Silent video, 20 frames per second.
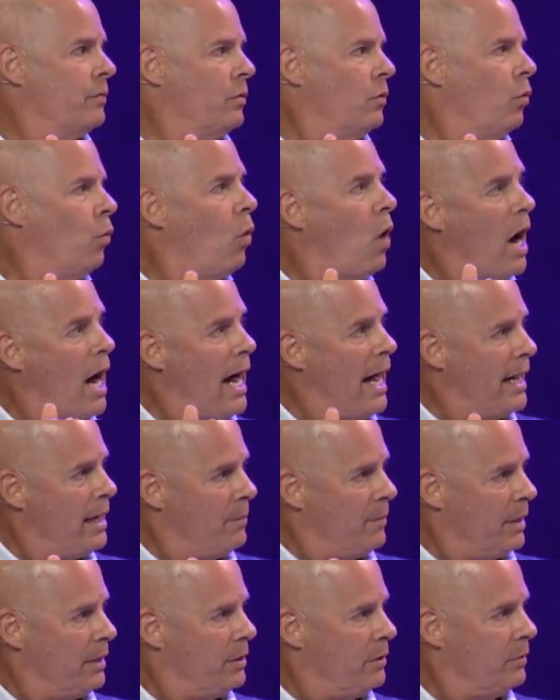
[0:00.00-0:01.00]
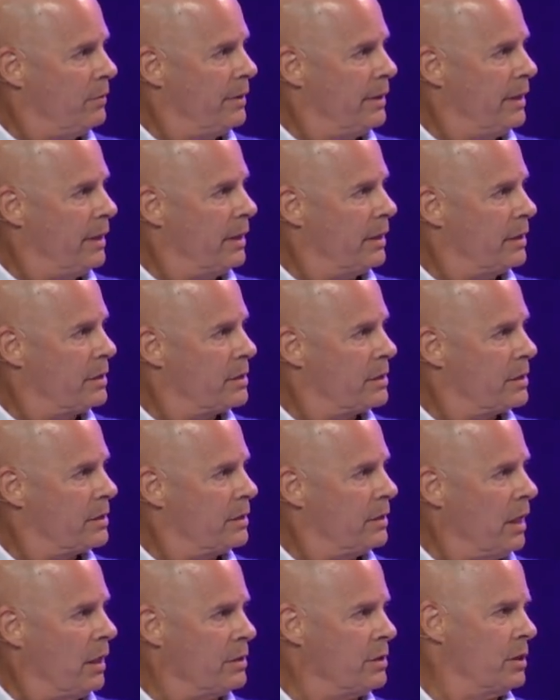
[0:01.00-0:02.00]
Why am I doing this?
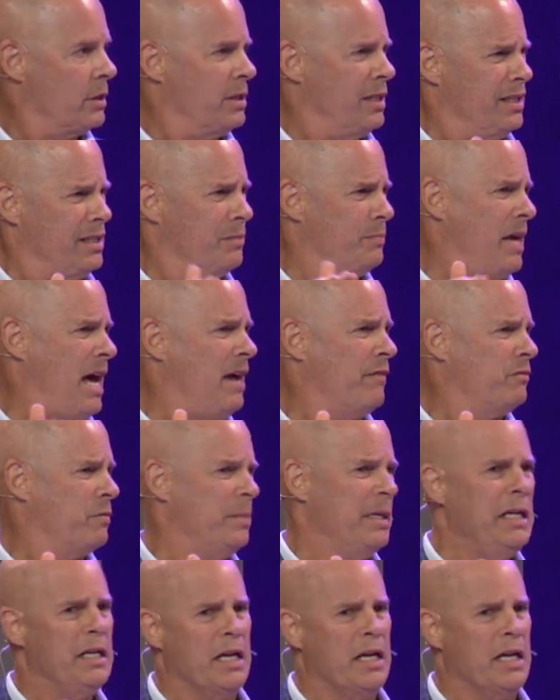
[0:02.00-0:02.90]
Not just this is bad for me.